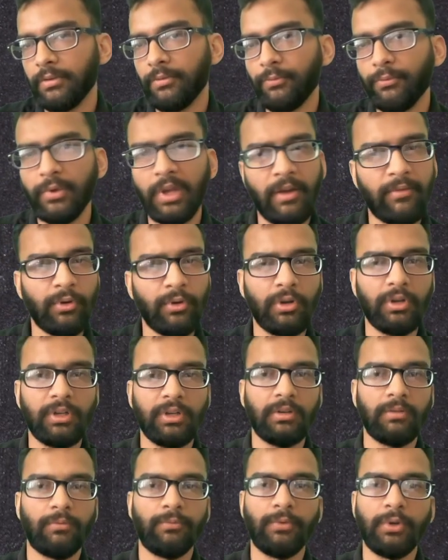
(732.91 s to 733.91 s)
we
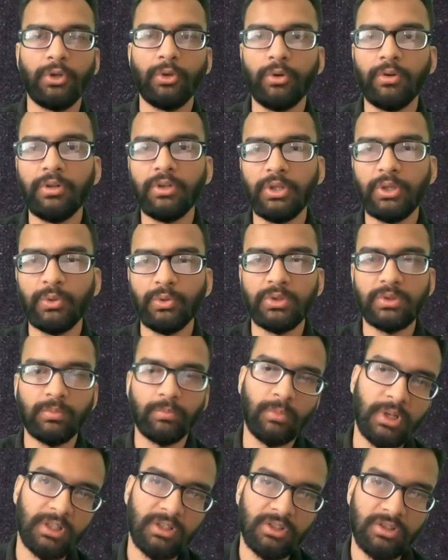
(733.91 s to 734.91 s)
don't use
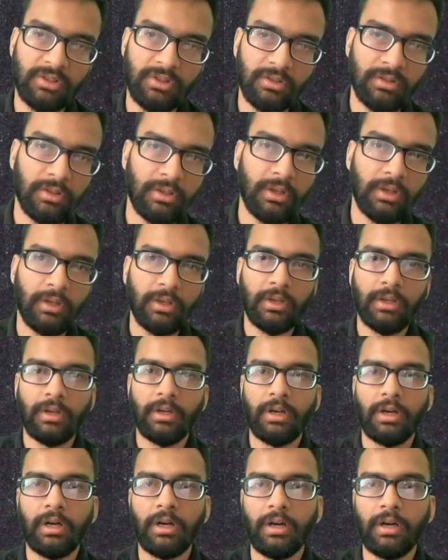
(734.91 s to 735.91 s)
much
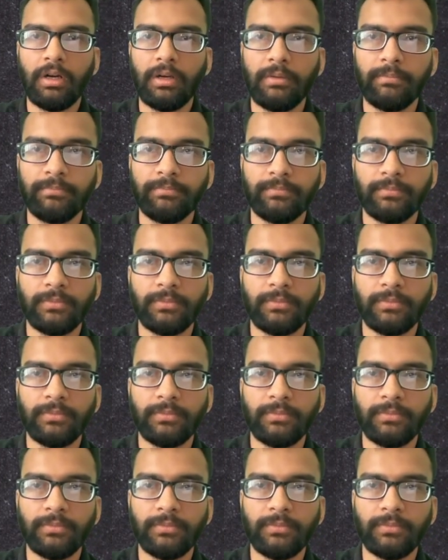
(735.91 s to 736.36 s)
uh,